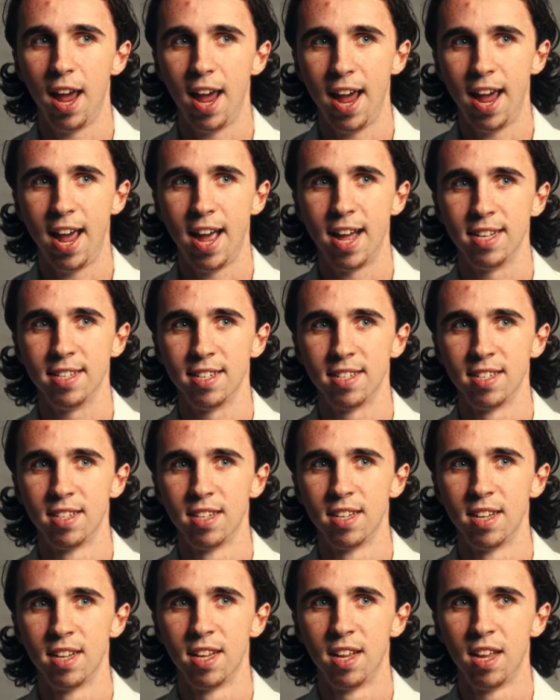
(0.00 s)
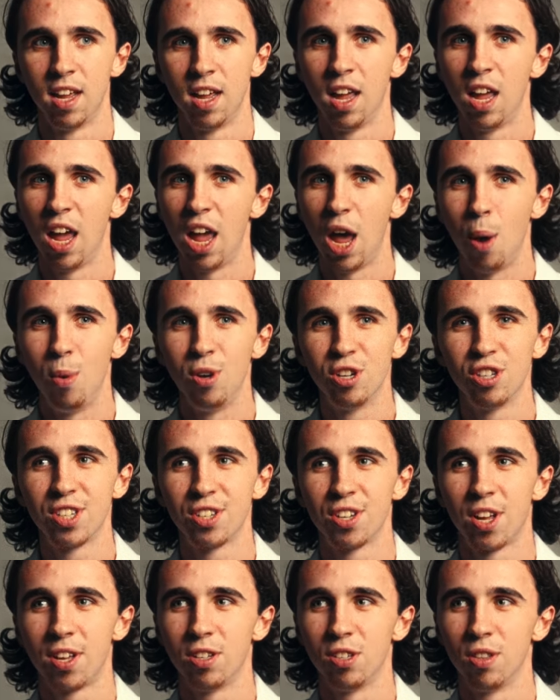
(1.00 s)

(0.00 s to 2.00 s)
And it was just